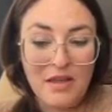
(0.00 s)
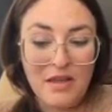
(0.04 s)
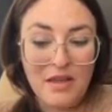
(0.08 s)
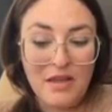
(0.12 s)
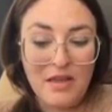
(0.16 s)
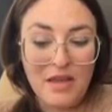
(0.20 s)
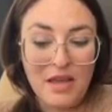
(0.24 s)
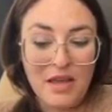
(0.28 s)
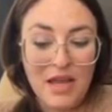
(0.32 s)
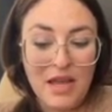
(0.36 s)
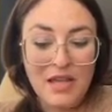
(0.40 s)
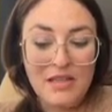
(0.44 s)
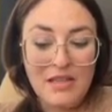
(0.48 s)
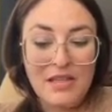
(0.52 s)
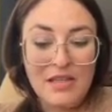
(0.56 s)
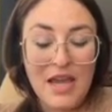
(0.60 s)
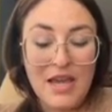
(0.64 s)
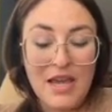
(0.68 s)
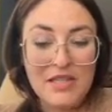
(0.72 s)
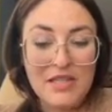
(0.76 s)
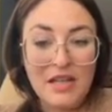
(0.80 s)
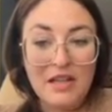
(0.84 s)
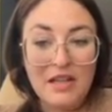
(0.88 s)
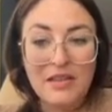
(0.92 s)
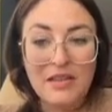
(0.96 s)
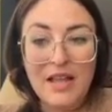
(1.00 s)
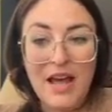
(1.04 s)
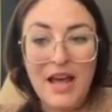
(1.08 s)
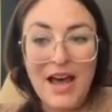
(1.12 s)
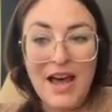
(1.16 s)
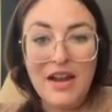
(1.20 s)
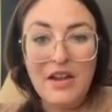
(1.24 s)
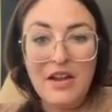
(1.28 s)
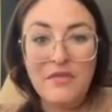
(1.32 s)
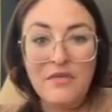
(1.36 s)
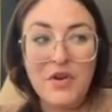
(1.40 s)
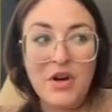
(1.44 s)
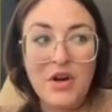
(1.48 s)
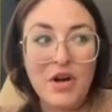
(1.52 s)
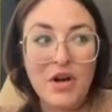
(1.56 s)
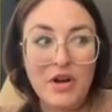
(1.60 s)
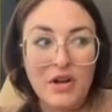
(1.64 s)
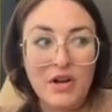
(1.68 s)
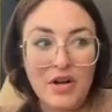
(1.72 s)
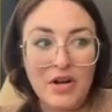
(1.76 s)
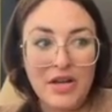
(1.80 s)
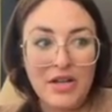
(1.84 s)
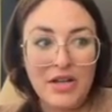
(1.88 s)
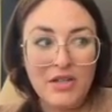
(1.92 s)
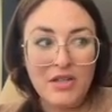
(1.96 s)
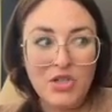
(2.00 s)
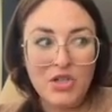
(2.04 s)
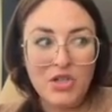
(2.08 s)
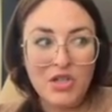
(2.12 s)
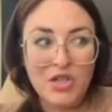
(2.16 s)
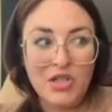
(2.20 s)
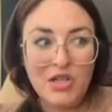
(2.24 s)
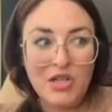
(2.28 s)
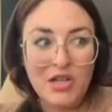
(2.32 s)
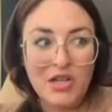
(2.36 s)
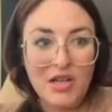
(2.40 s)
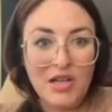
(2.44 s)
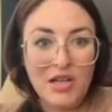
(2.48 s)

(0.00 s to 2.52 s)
it takes a lot of courage